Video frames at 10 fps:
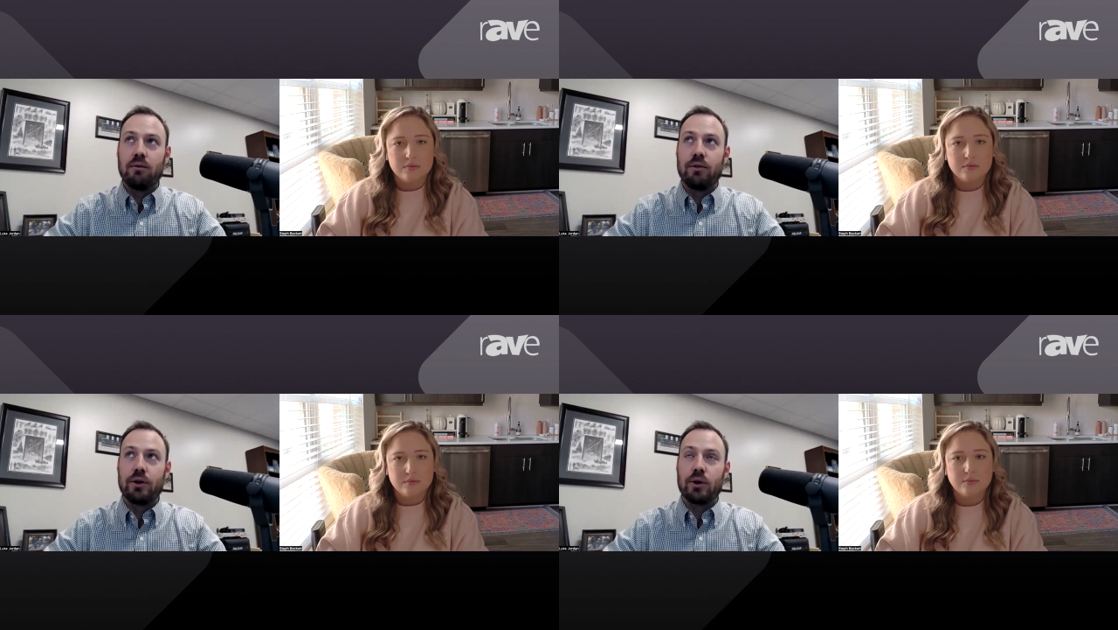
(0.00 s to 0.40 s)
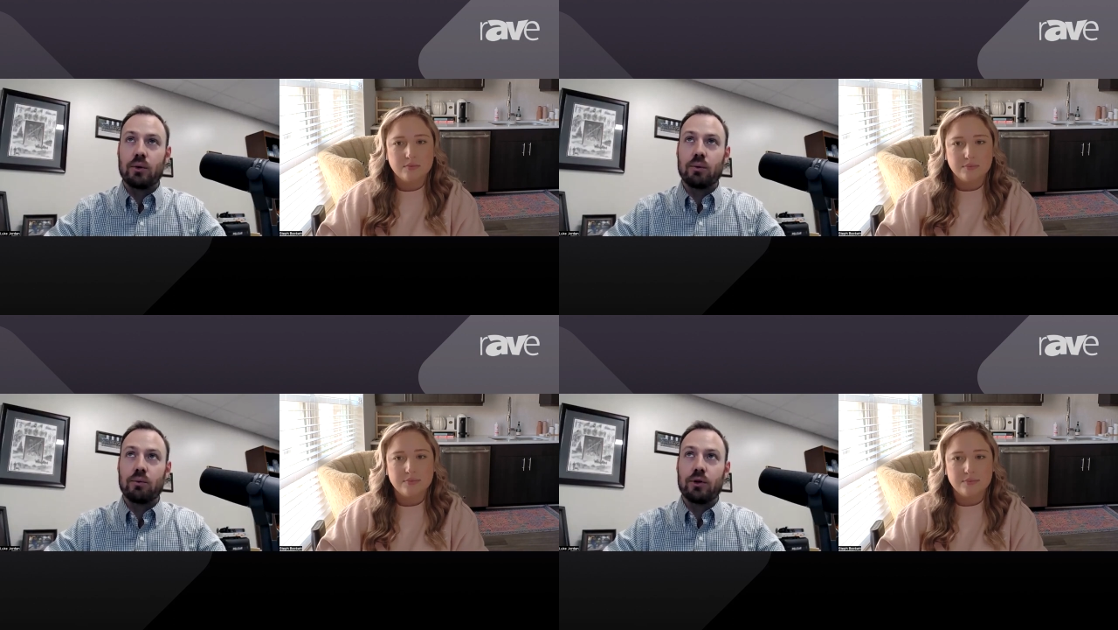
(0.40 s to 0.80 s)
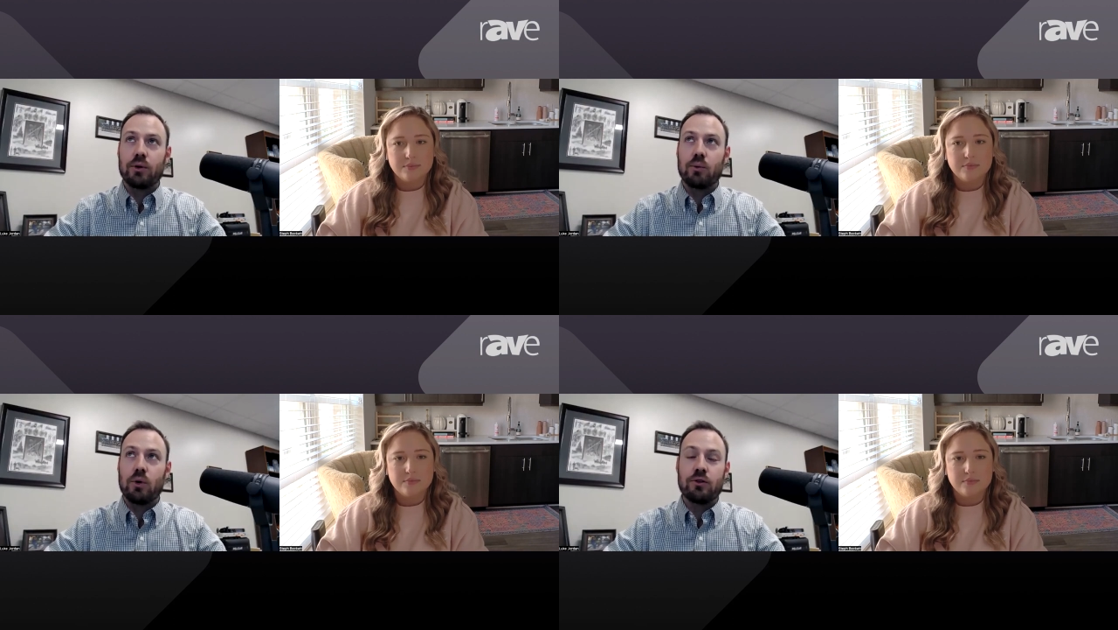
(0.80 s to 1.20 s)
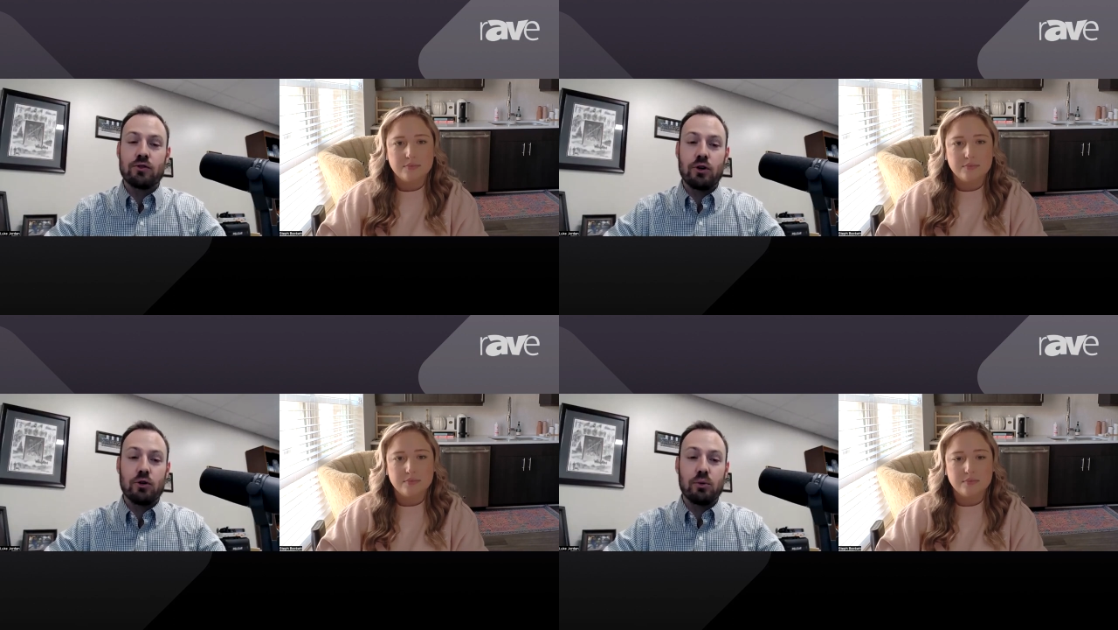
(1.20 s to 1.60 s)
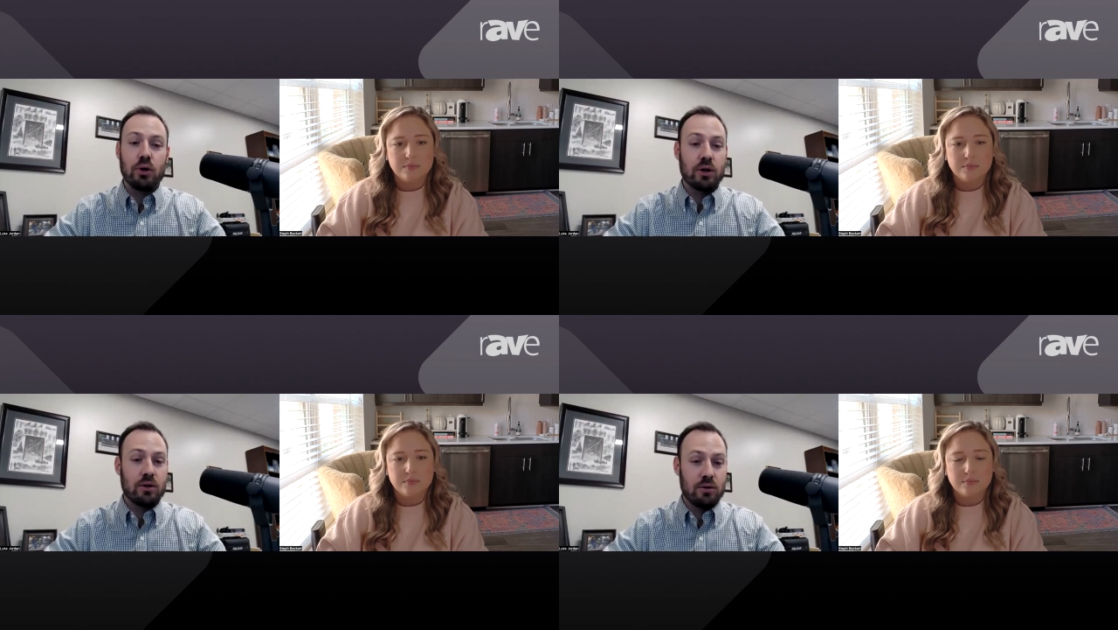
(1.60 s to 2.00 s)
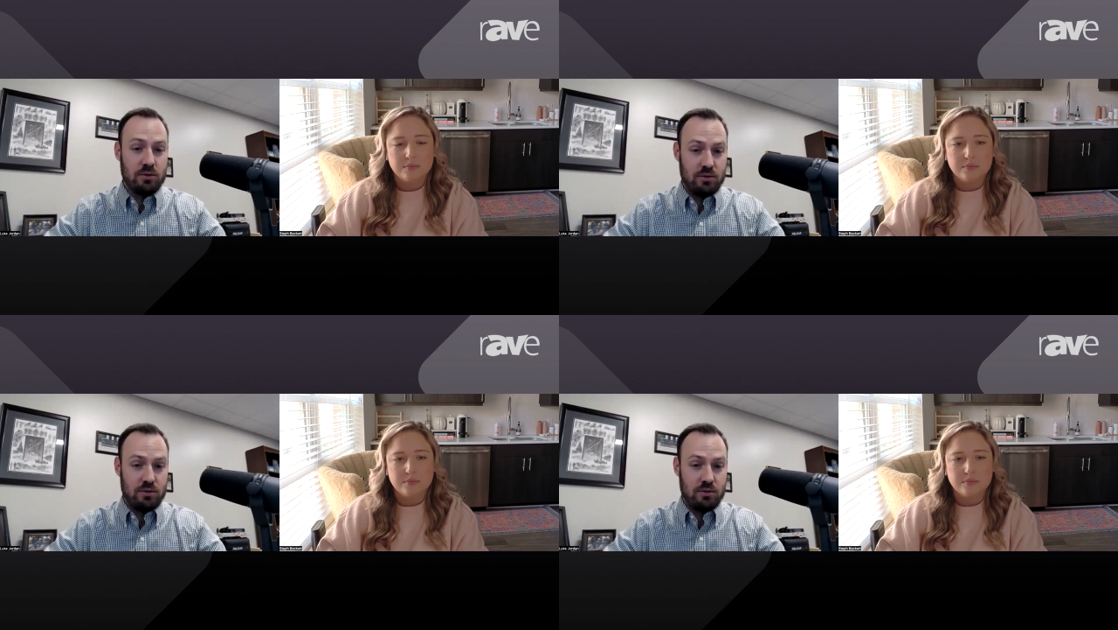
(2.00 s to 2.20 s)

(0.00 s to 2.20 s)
Speaker 1: there was no book.